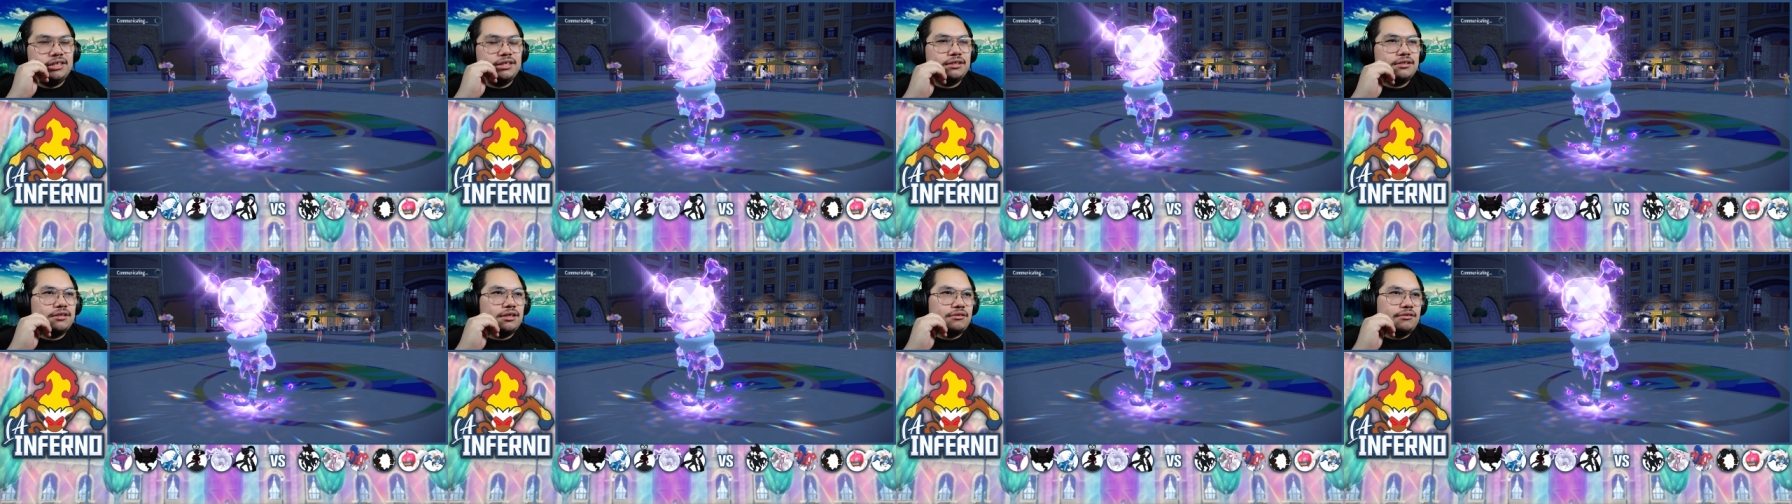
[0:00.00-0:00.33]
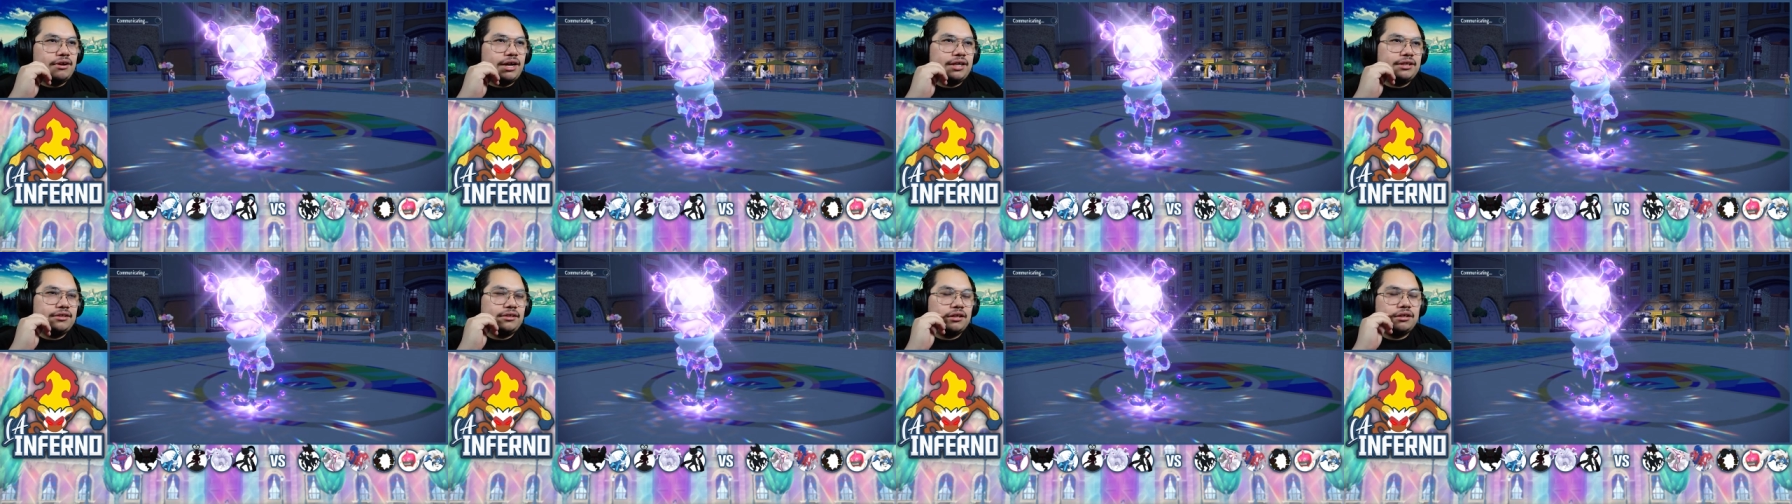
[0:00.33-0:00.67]
to
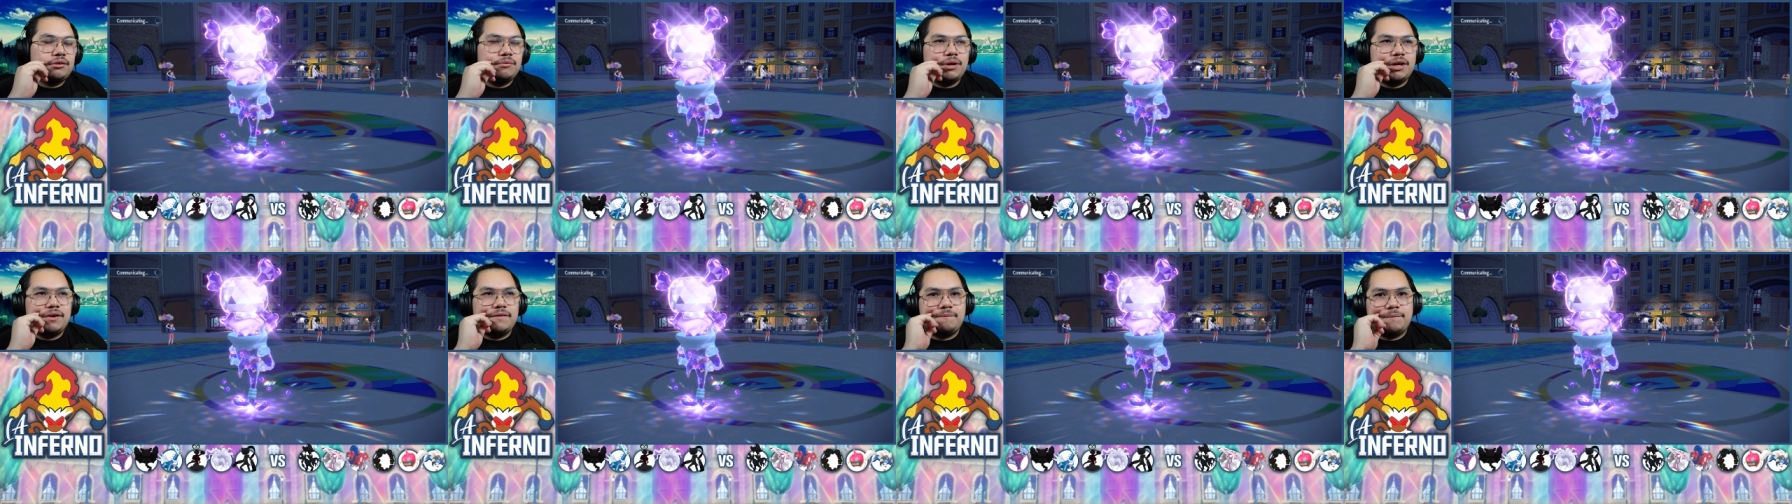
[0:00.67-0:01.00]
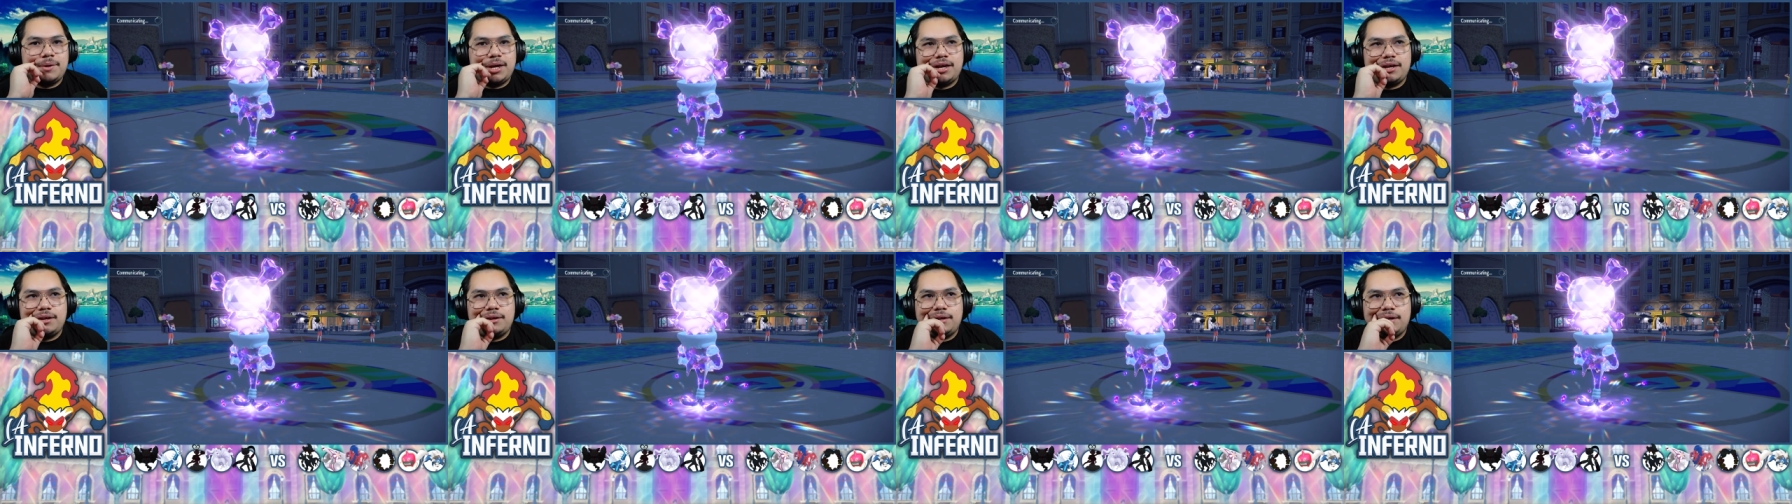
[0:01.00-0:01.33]
try and Thunder Wave
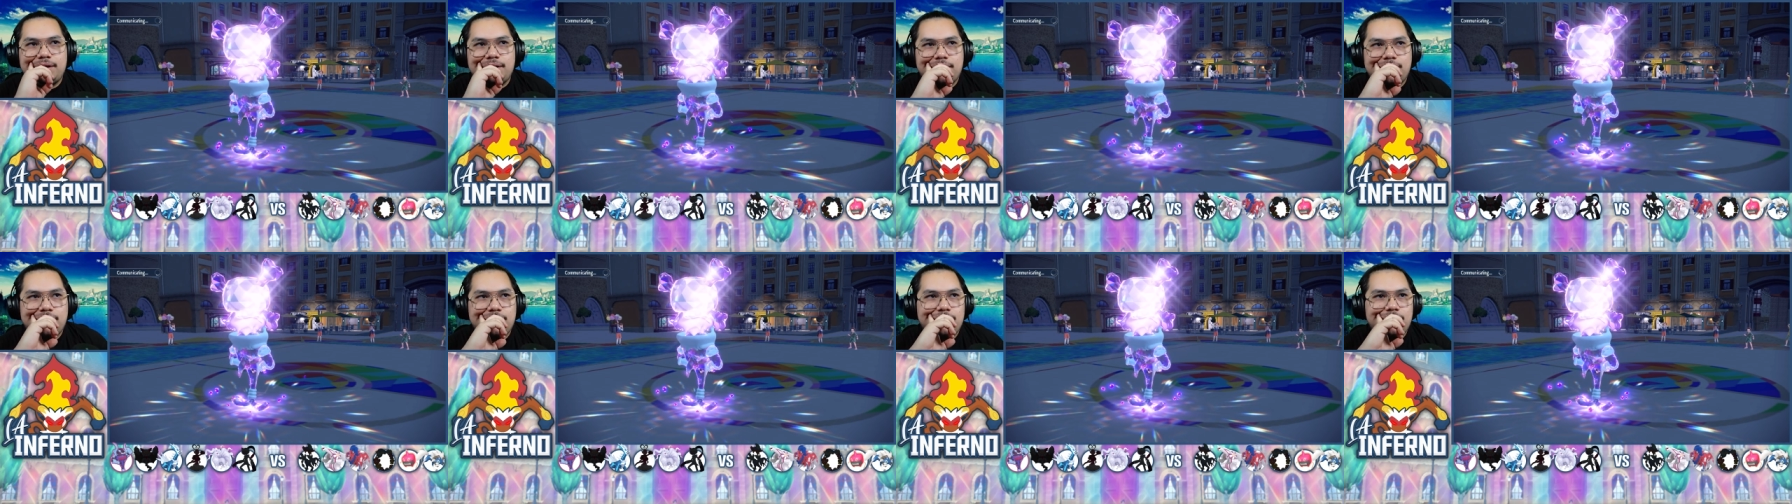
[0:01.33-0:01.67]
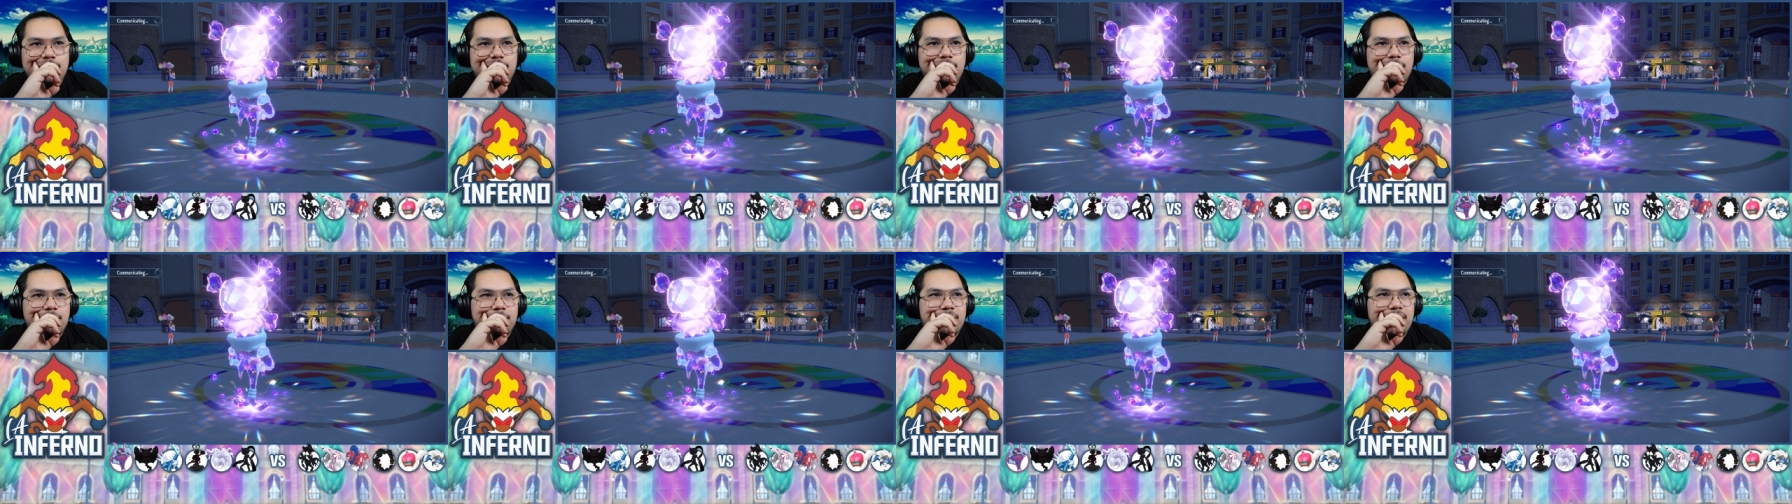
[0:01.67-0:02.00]
my
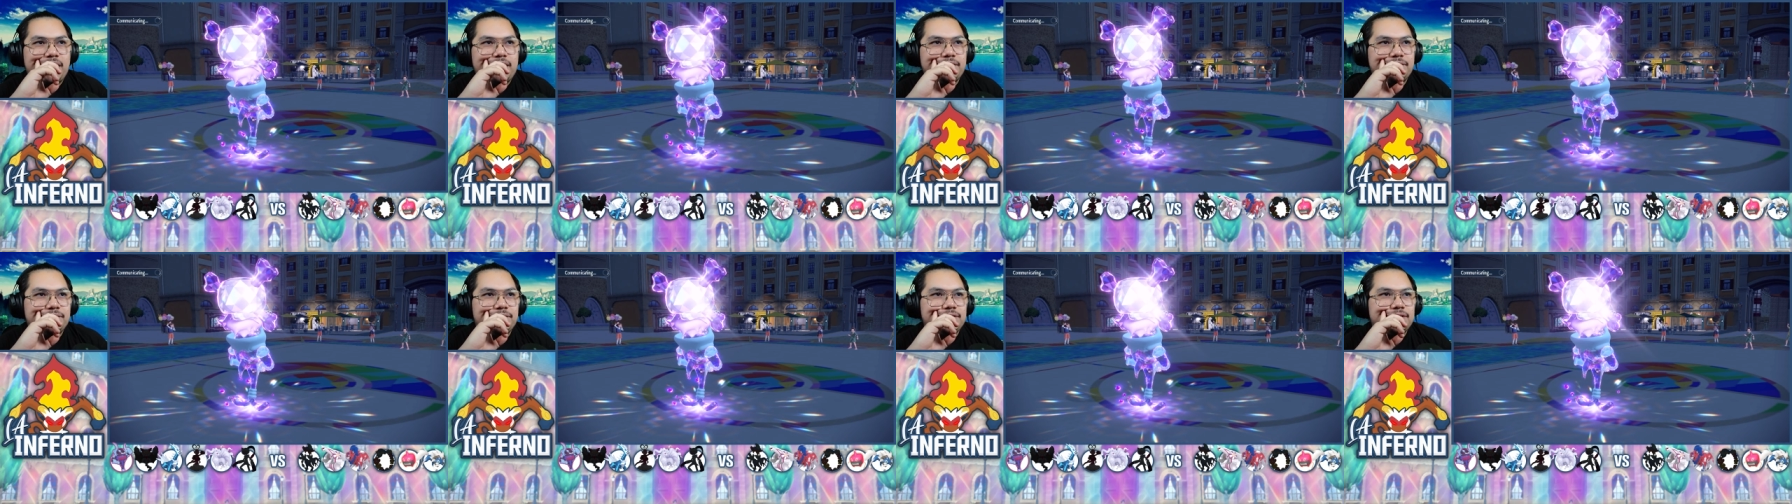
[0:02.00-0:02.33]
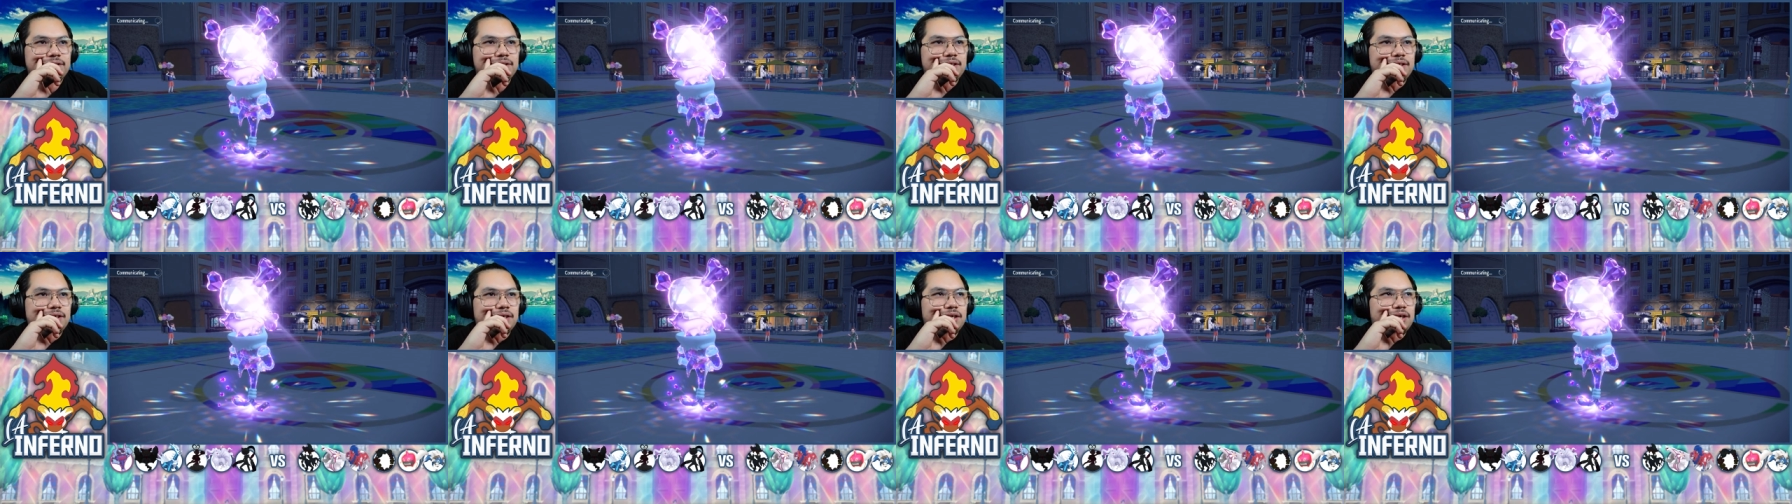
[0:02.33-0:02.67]
uh,
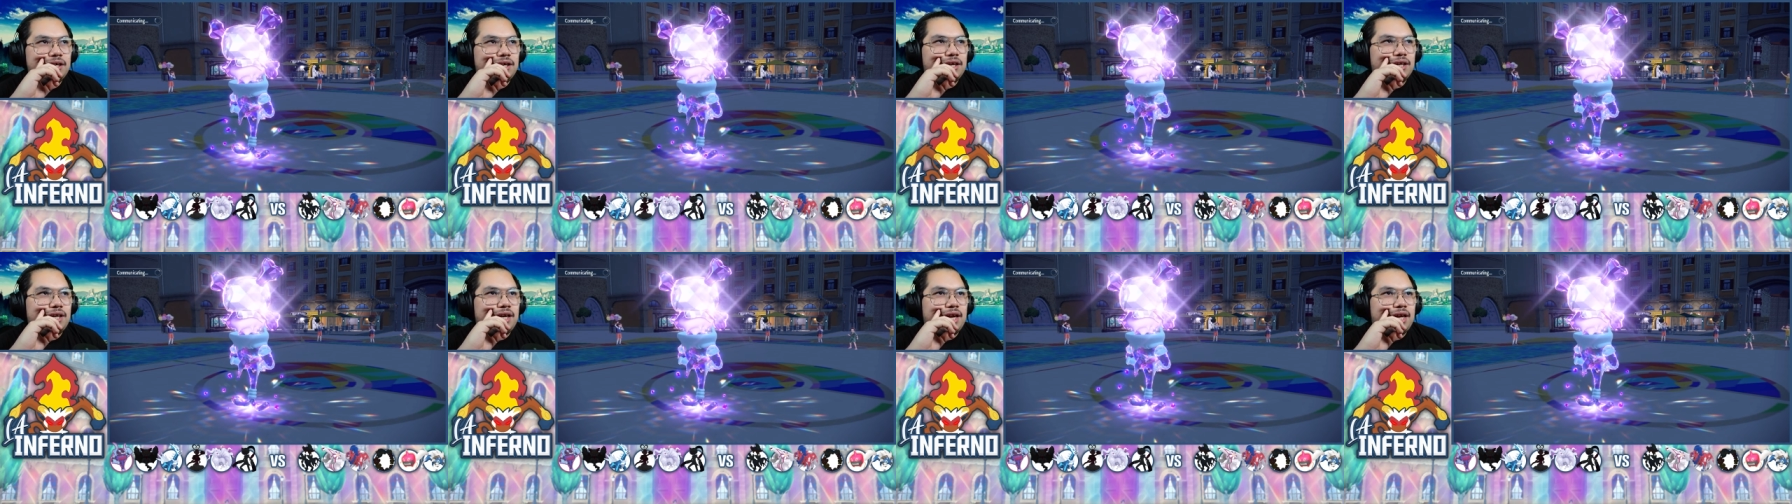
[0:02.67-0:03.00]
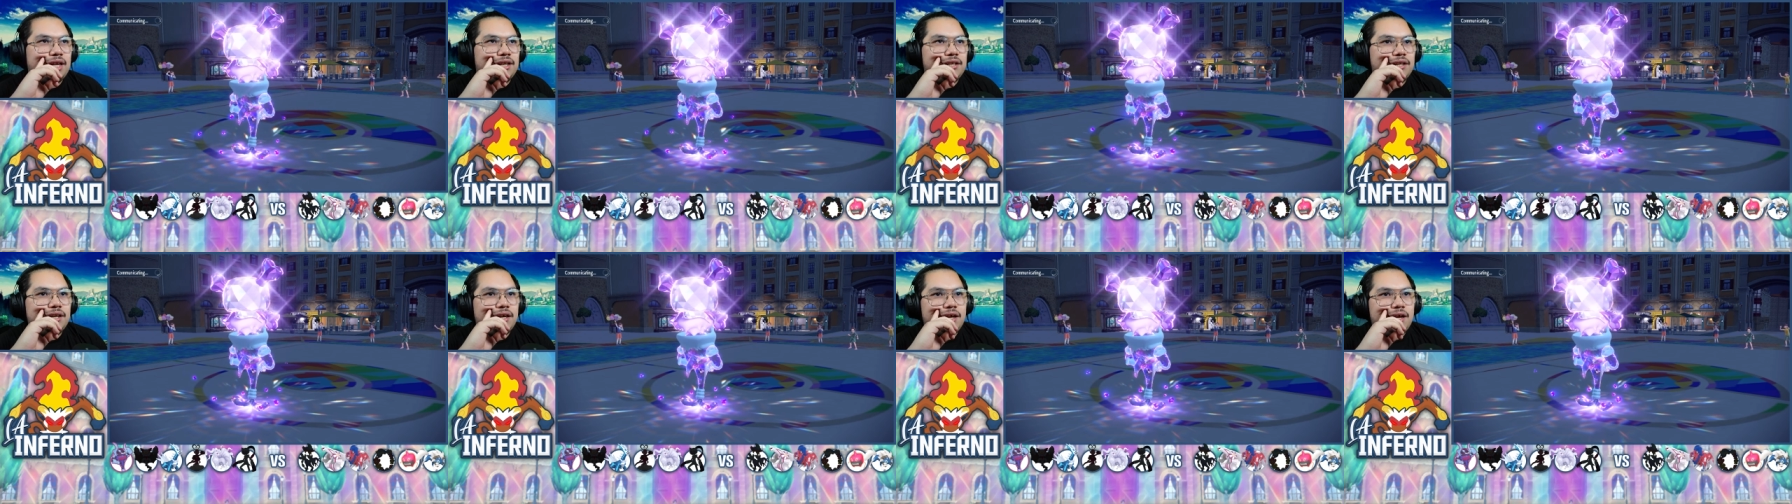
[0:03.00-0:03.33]
Palafin
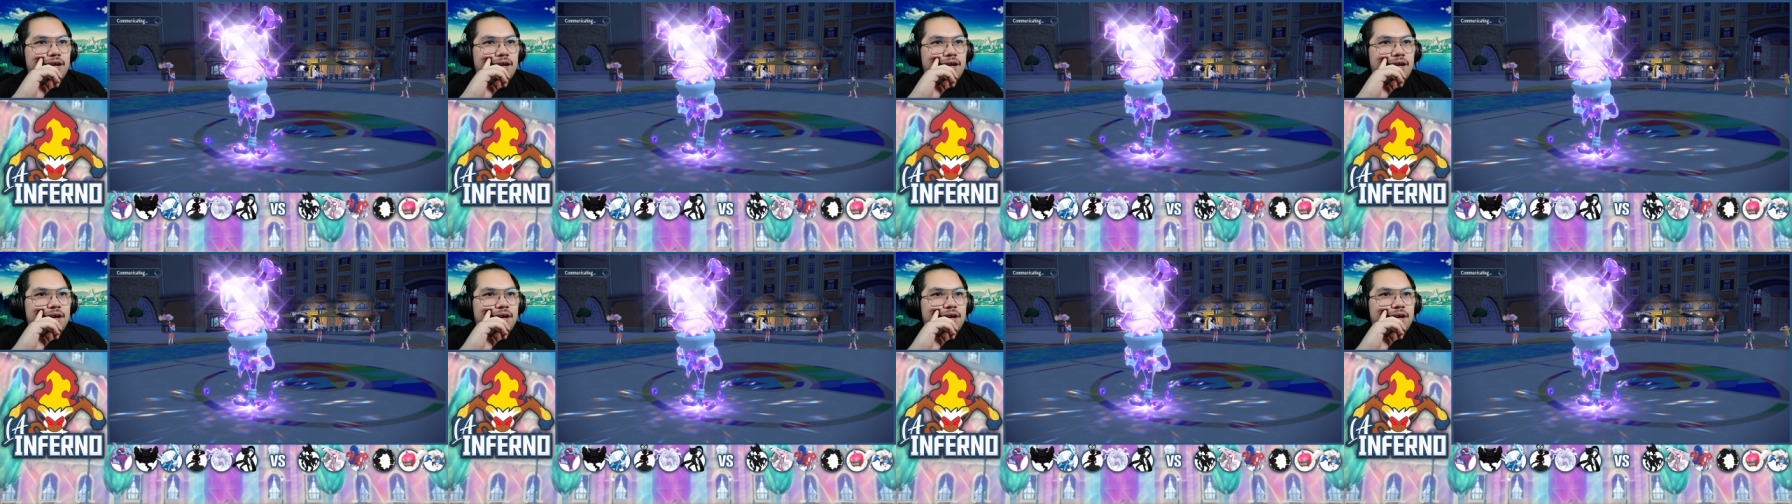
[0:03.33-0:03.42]
again.